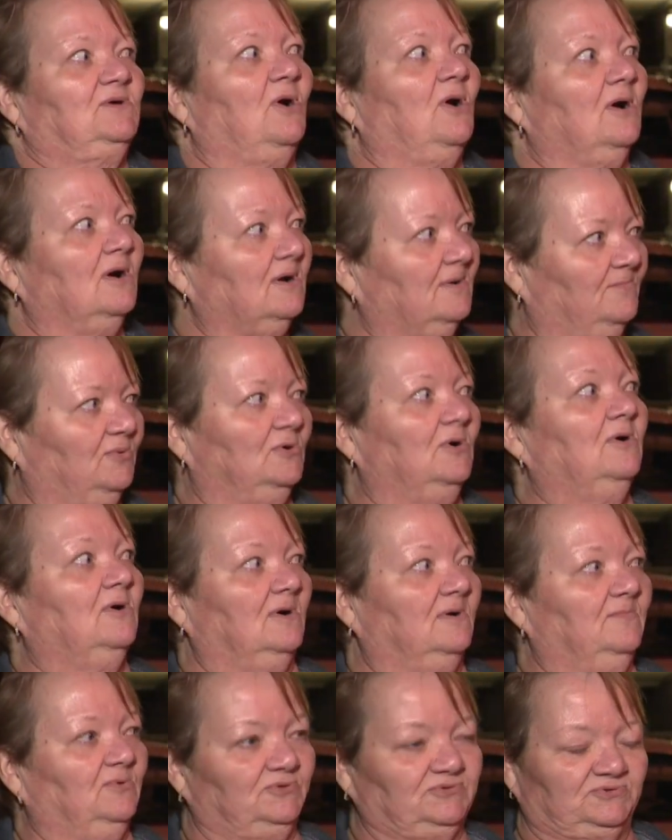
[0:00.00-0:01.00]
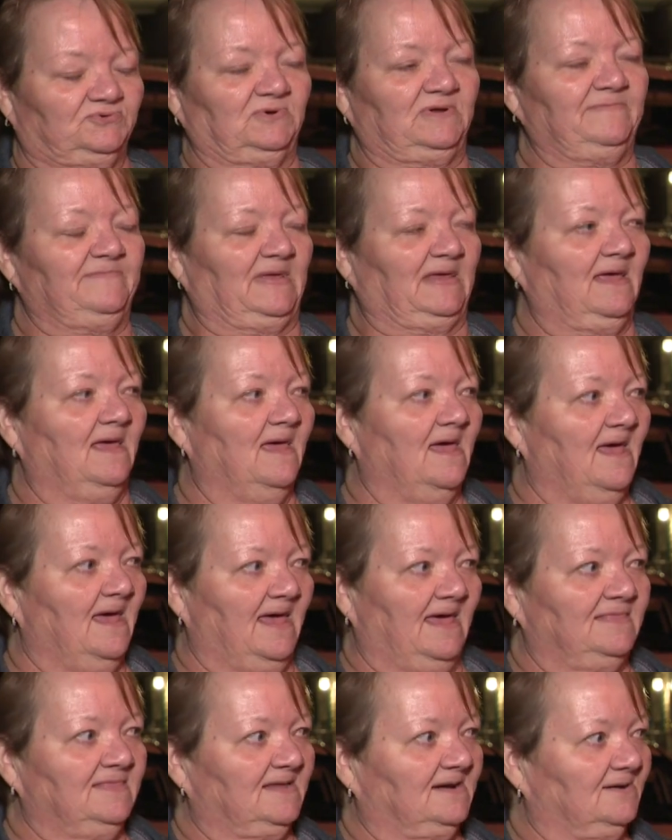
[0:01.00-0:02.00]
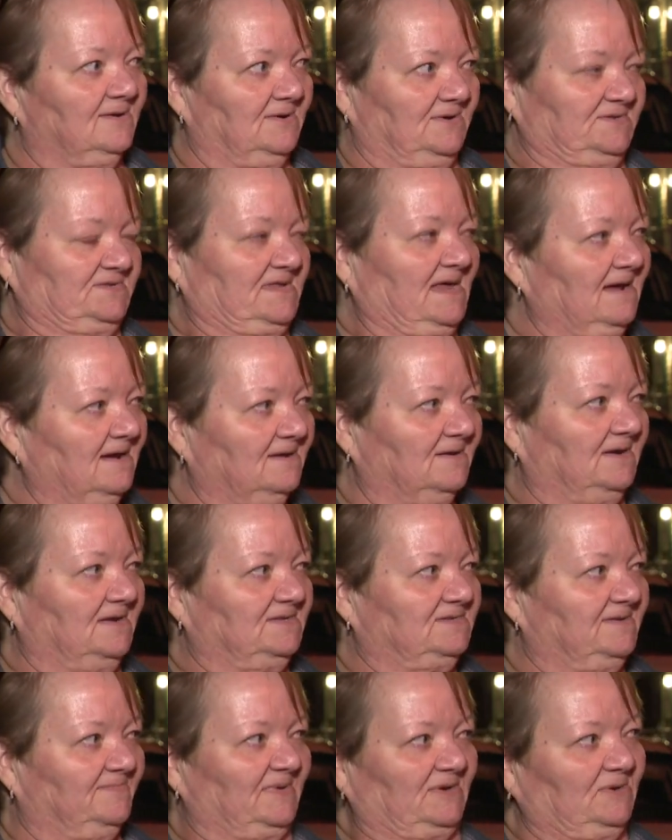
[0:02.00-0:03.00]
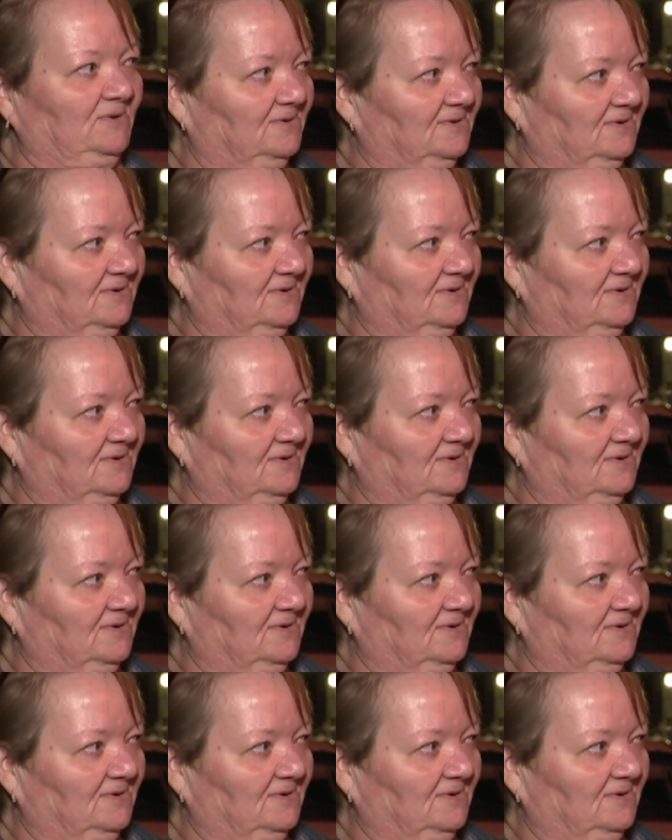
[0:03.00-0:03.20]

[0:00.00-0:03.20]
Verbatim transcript: horrible, horrible screaming. And then I heard sirens. Jenny